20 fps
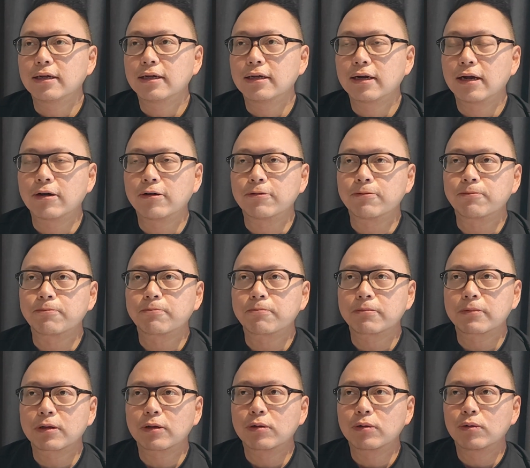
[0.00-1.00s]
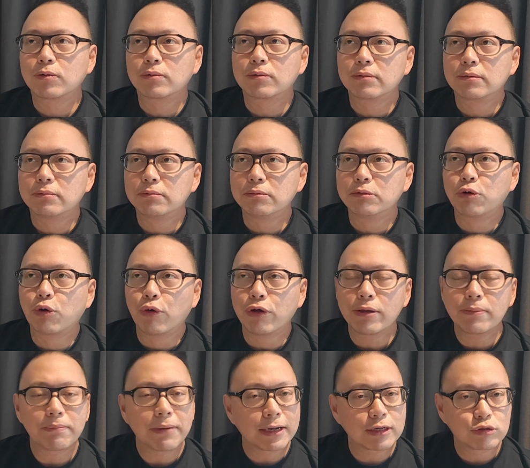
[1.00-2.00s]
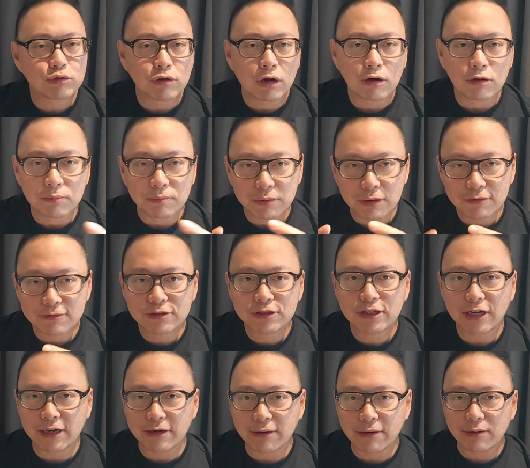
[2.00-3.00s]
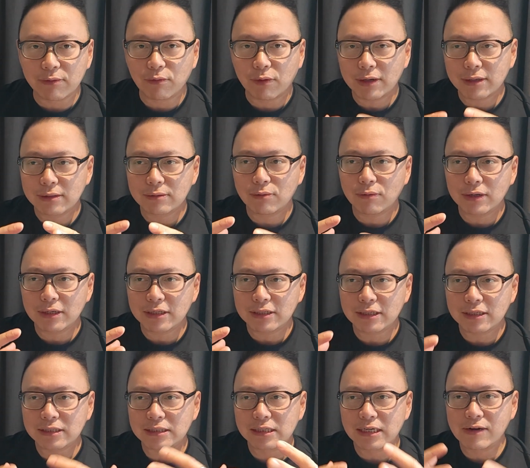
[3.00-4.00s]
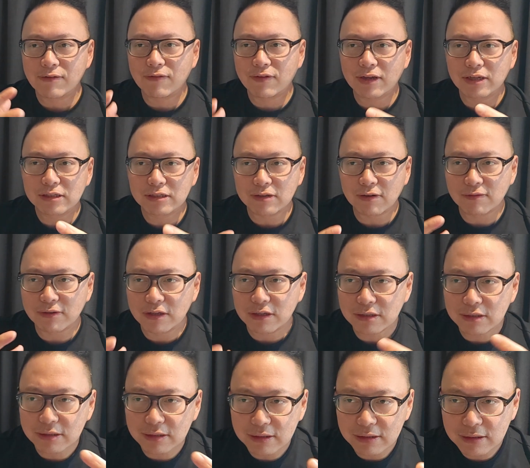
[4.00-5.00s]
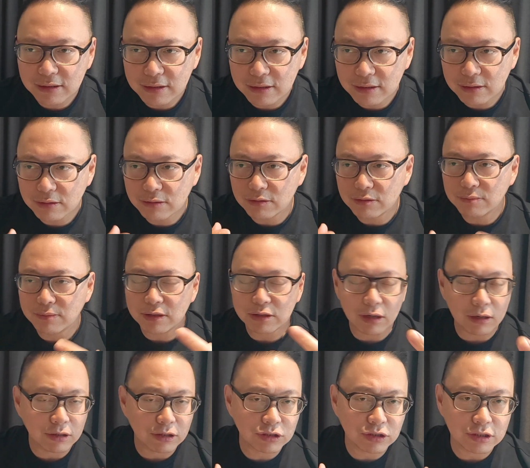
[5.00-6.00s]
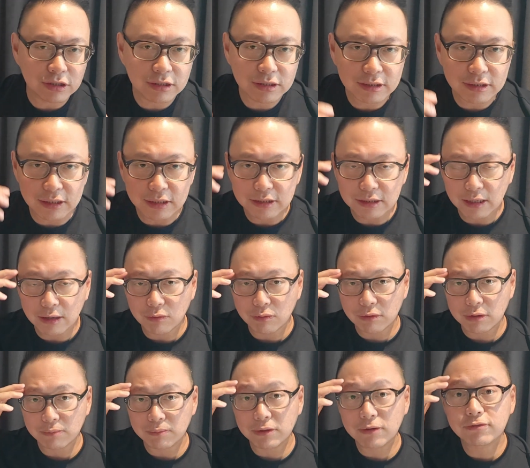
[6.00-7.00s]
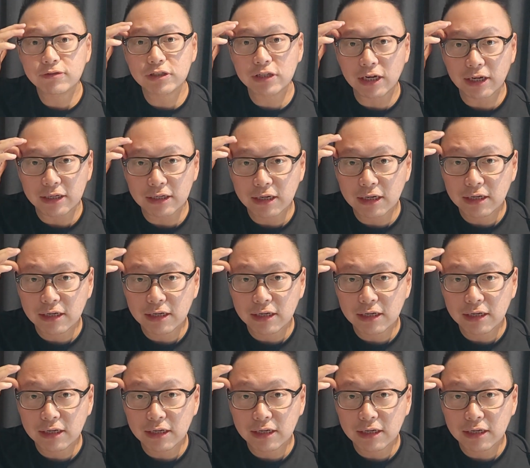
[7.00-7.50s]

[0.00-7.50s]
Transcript: Now, going back to our birth chart, right? What is the significance of these two mythologies in our birth chart?